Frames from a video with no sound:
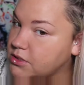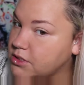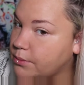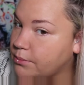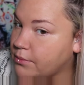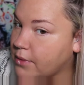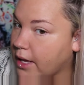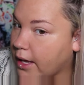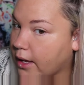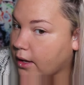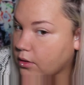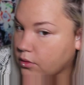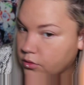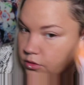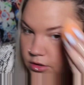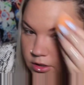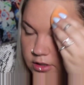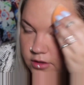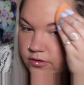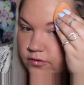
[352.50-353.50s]
matte
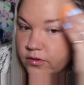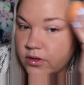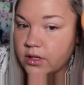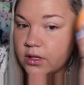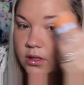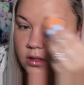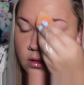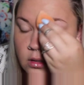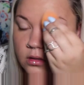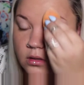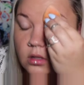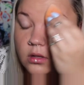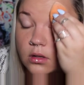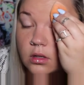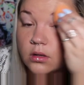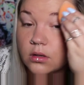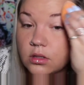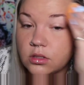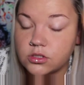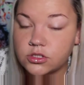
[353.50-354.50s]
or if it
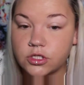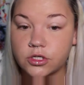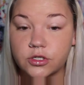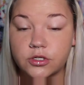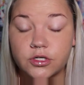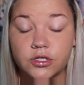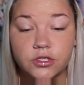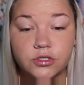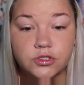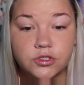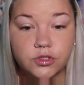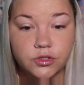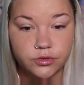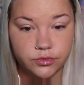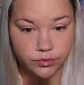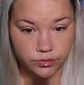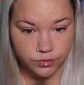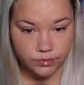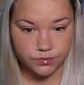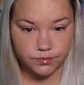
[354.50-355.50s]
turned
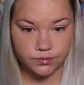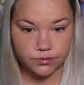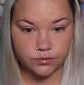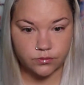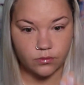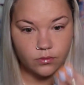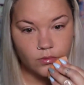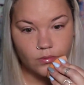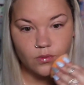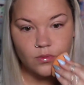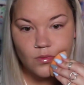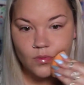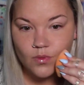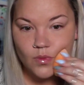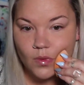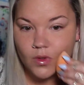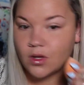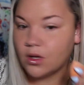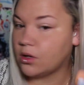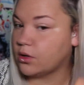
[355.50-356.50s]
into
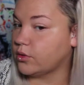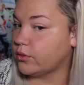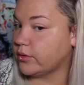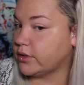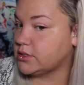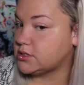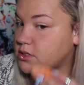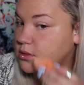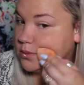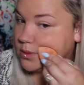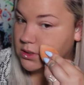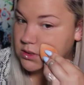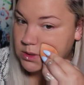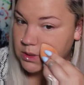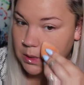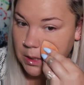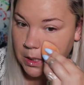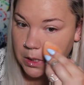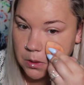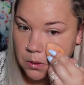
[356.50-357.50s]
a greasy mess
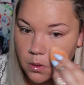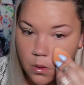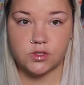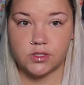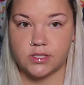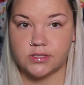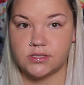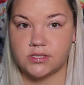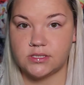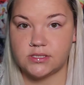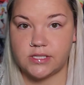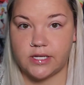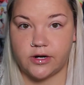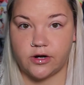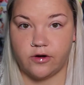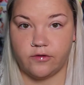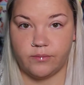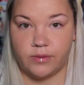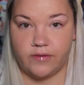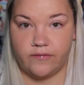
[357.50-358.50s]
again. So that's the
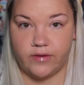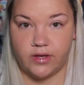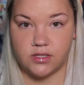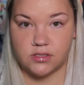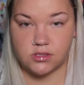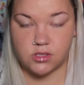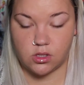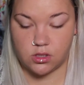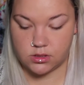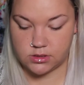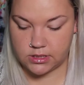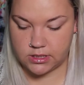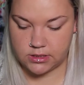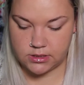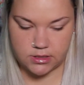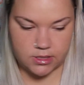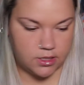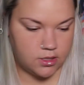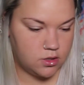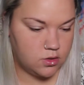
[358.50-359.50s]
center of my face all set
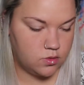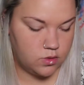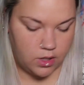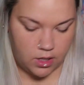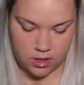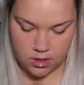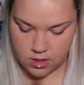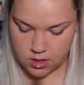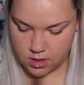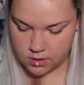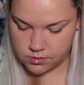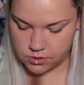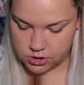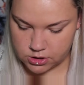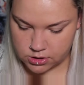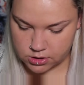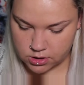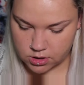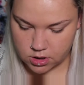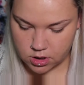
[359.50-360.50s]
down, and then I'm
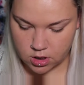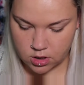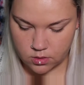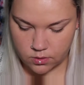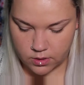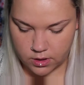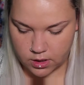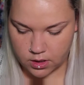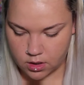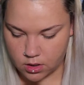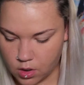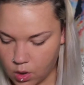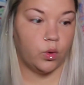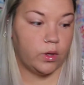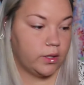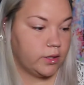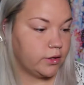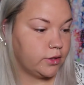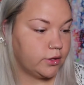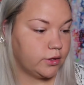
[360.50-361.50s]
just gonna go in
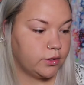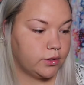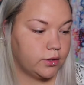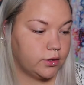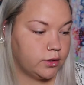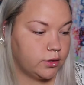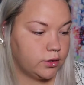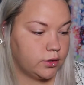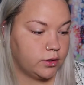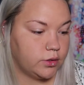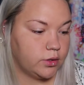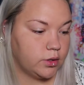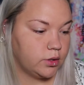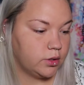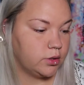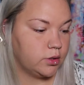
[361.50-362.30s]
with